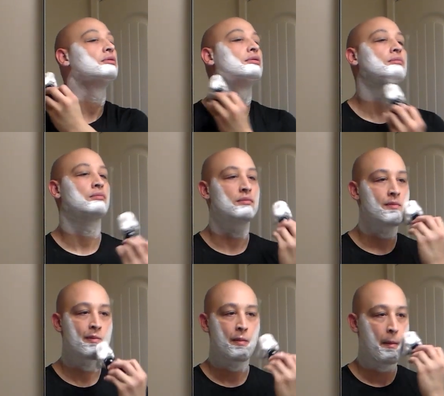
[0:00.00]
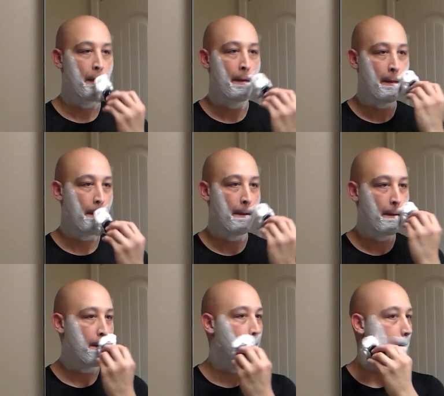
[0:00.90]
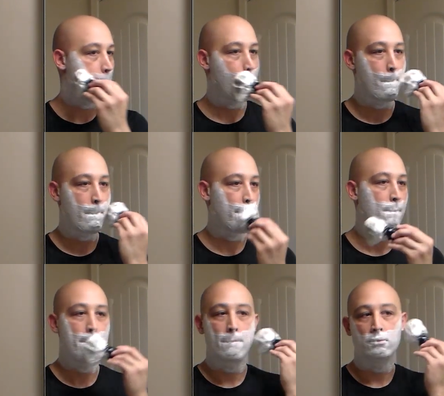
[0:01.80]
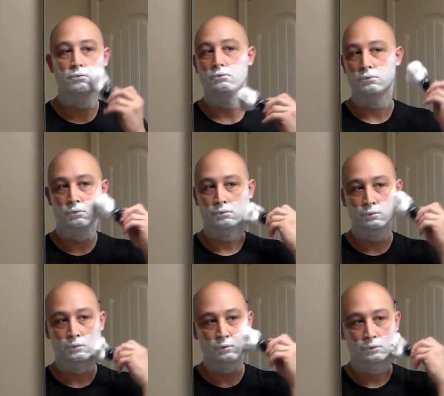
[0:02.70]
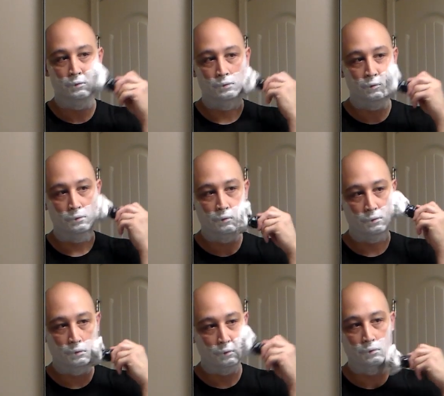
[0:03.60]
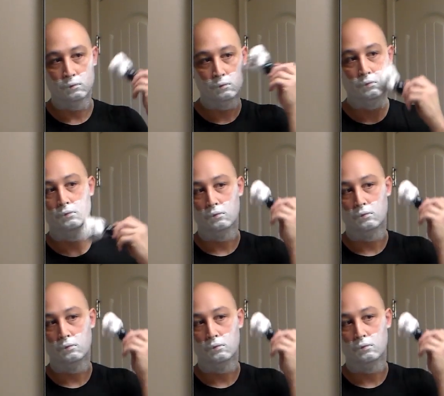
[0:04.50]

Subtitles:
Nothing is said.